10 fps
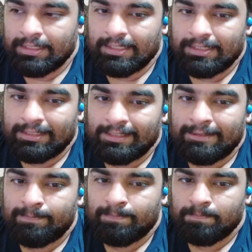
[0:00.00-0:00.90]

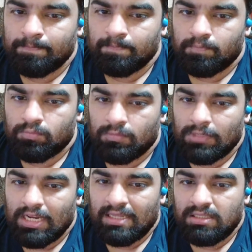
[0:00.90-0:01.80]
Um,
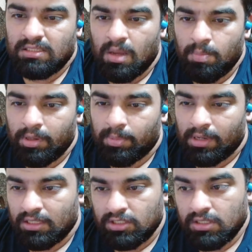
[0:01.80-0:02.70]
and some people
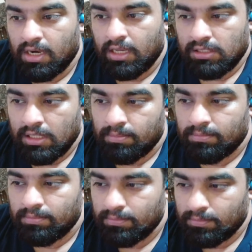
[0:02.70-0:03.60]
are just crazy.
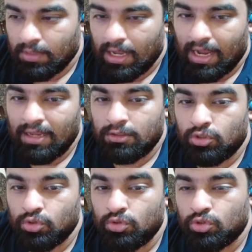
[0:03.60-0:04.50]
I
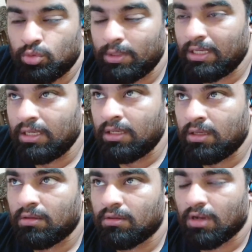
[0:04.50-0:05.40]
choose to
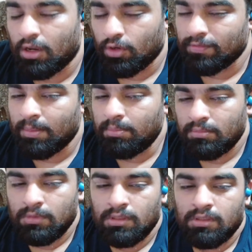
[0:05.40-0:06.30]
be none of them
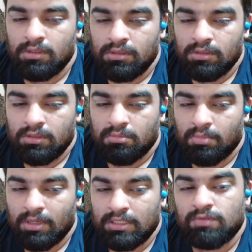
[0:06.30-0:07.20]

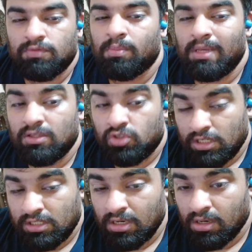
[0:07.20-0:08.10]
because for me it's
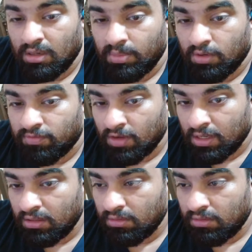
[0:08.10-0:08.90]
just a little bit of fun,